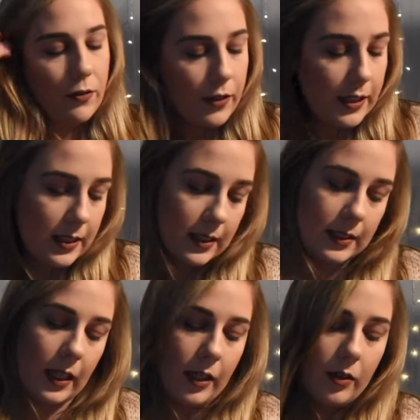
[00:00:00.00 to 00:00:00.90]
for the
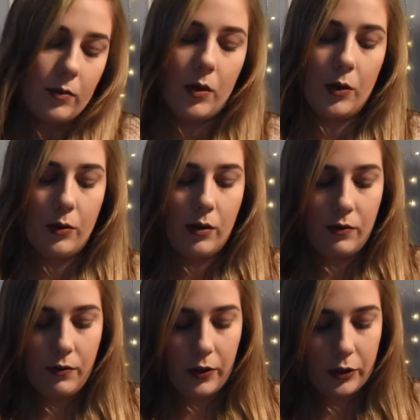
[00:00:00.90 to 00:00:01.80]
second row, the
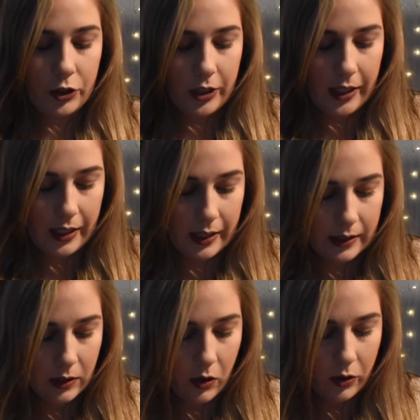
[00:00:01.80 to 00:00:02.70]
first shade
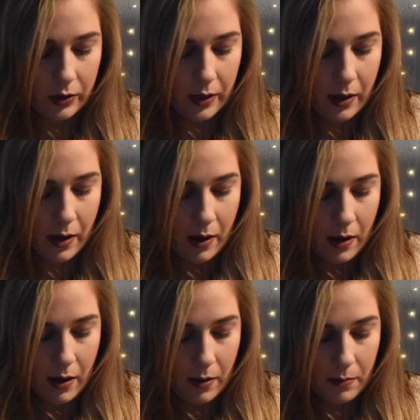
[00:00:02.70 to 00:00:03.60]
is called
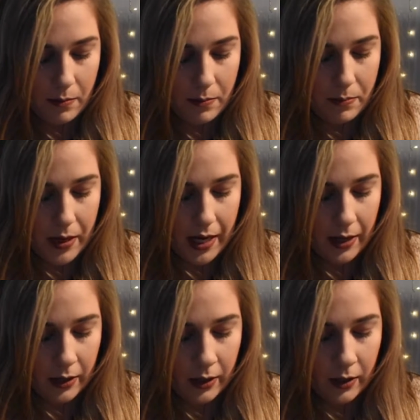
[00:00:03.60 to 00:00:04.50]

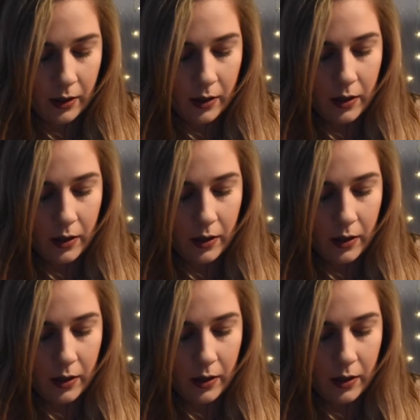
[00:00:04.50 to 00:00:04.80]
Bear.